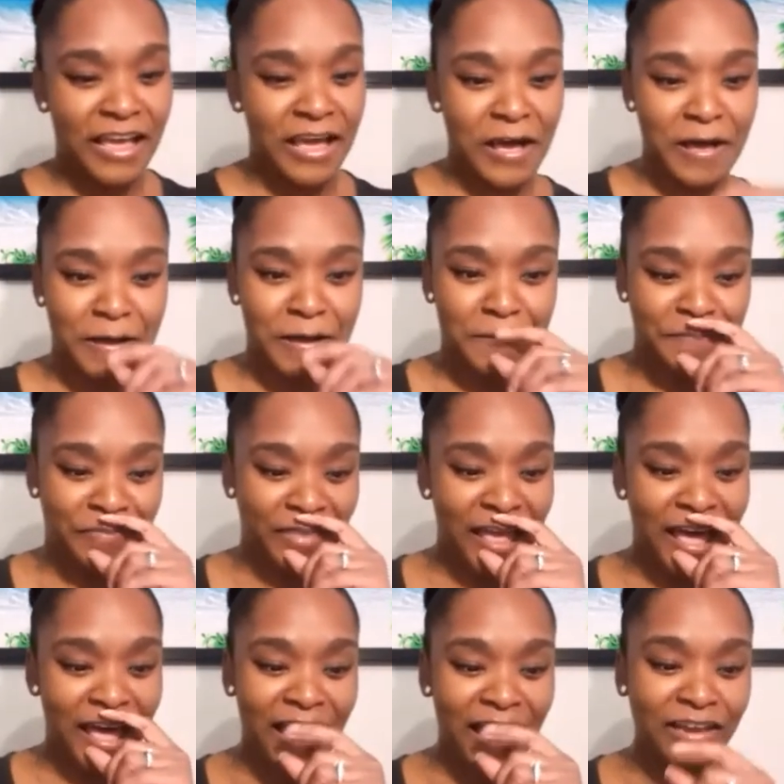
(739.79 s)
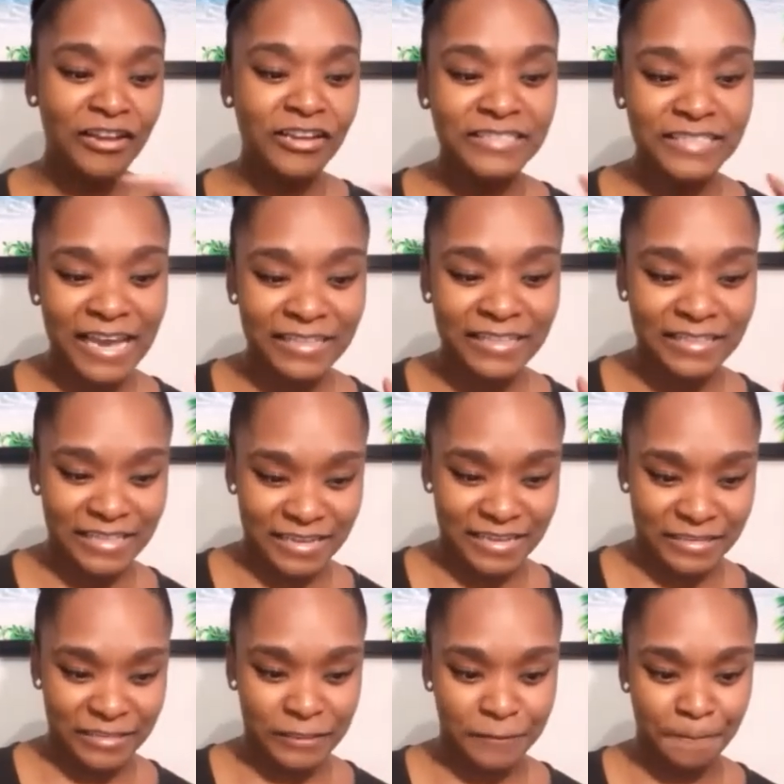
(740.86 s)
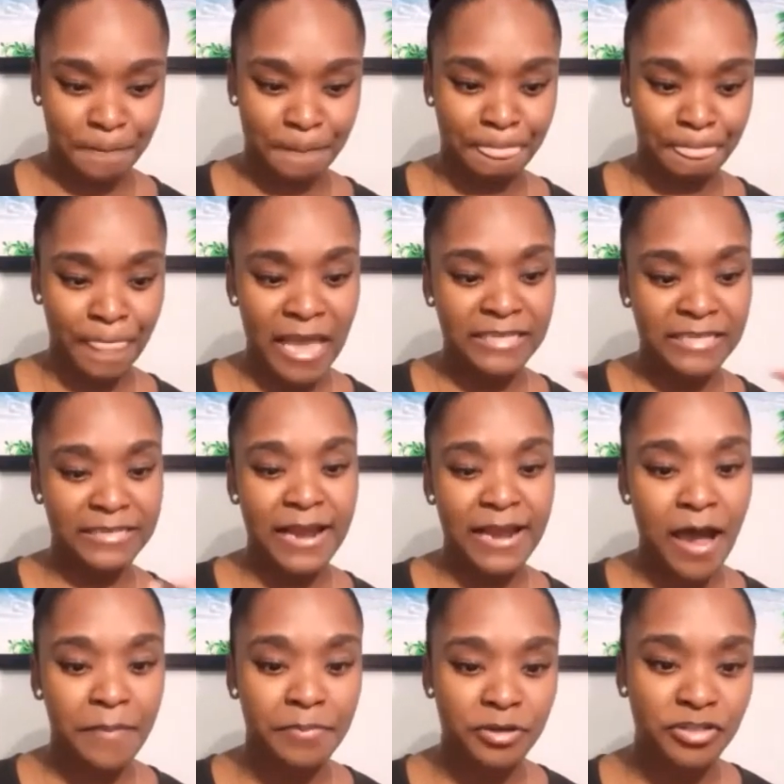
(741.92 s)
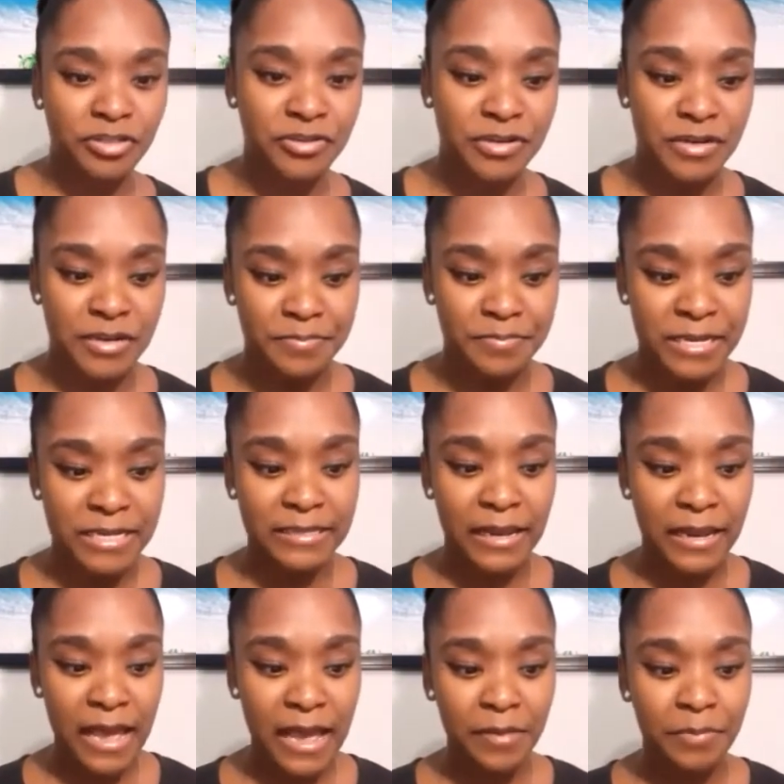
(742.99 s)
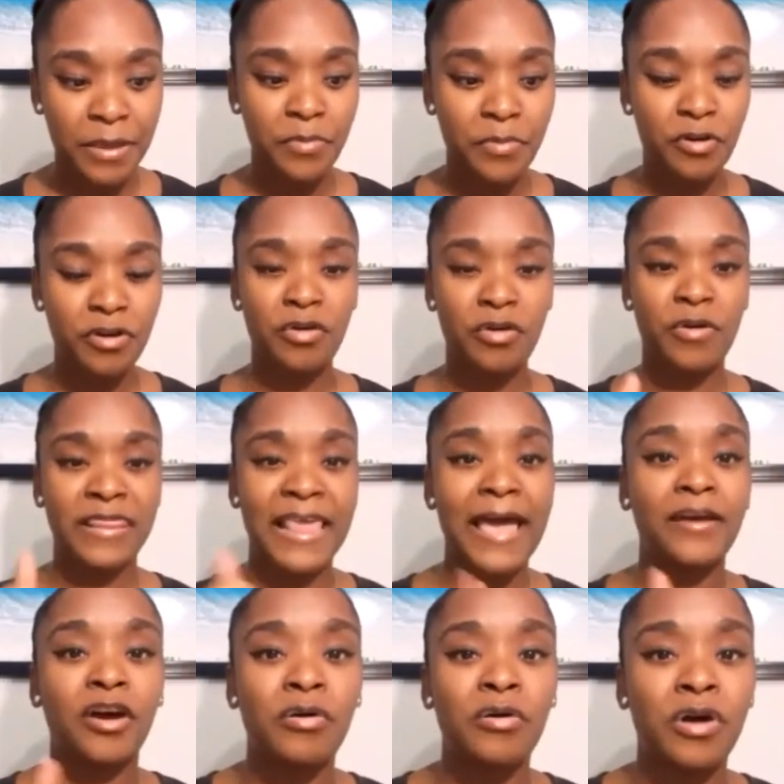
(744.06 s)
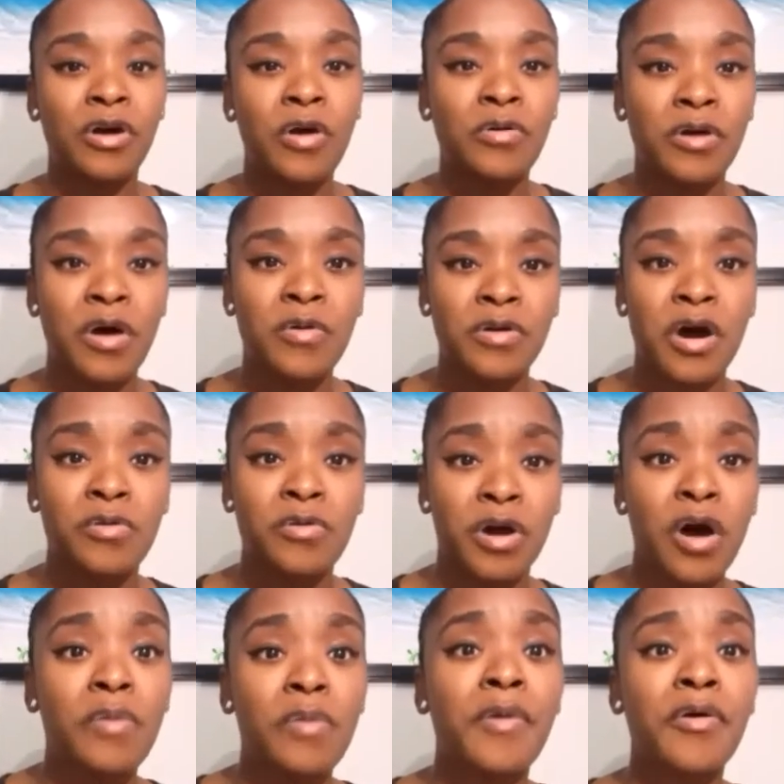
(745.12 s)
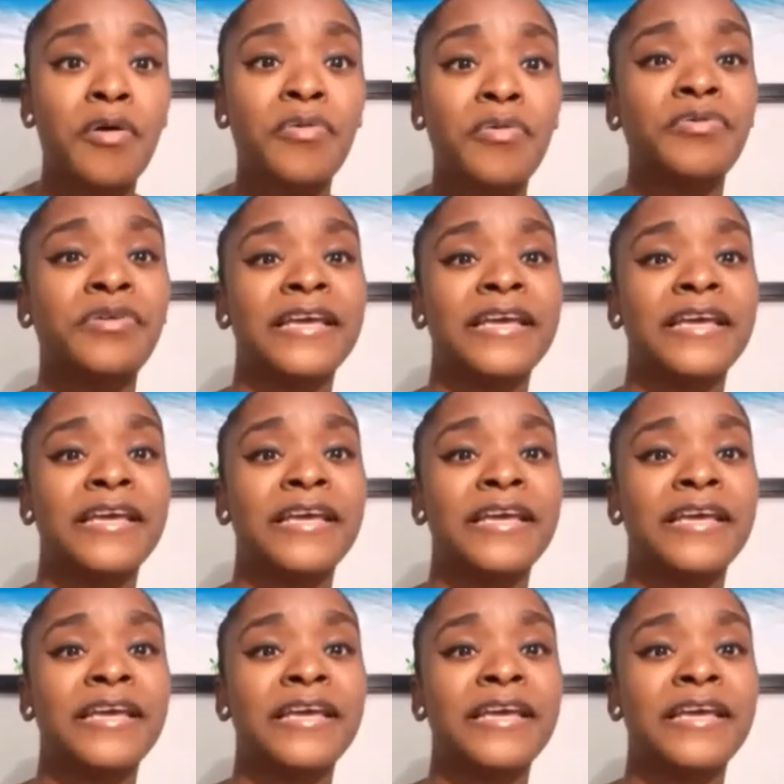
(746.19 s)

Um, I looked at this as an opportunity because a lot of people are on that go go go go go mode.